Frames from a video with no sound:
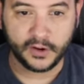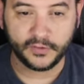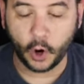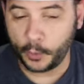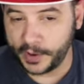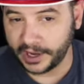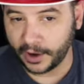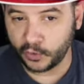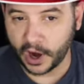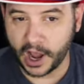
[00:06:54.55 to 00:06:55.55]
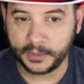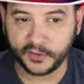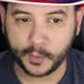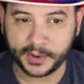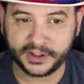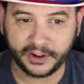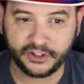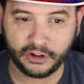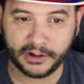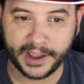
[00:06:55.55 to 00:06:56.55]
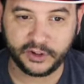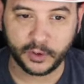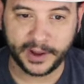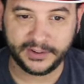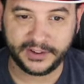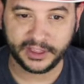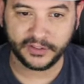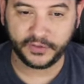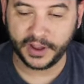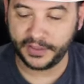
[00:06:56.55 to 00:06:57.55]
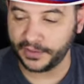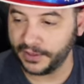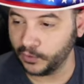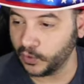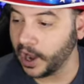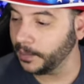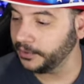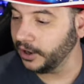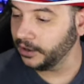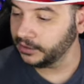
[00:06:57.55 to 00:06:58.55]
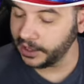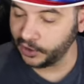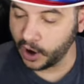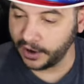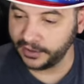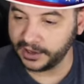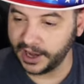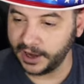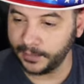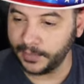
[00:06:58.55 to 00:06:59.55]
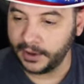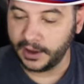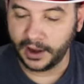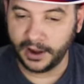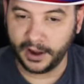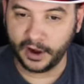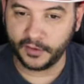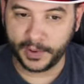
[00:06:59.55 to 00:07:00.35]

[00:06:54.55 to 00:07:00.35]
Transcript: Volpe got robbed of a potential extra base hit in the fifth, and then robbed later on in the game uh, of a